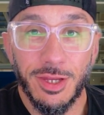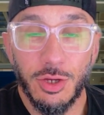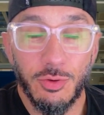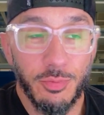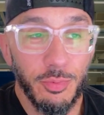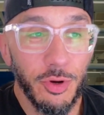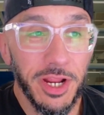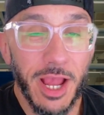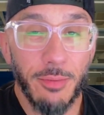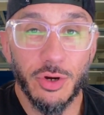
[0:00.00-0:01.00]
you
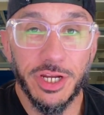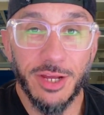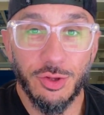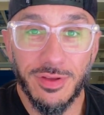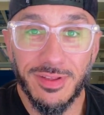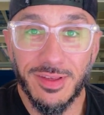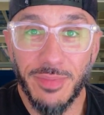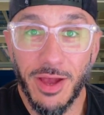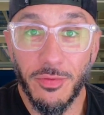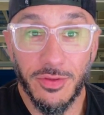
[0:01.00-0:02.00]
putting out predictions
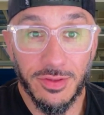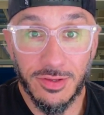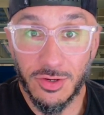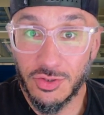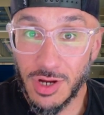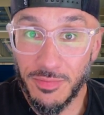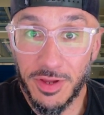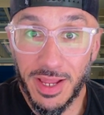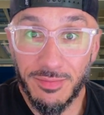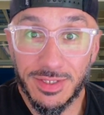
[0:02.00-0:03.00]
about this is going to drop
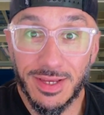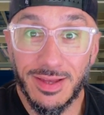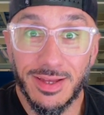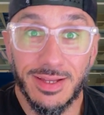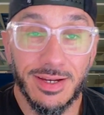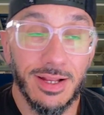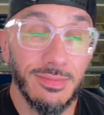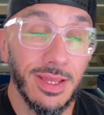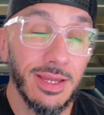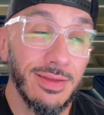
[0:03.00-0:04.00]
on Amazon, and
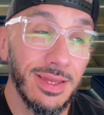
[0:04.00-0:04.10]
I'm like,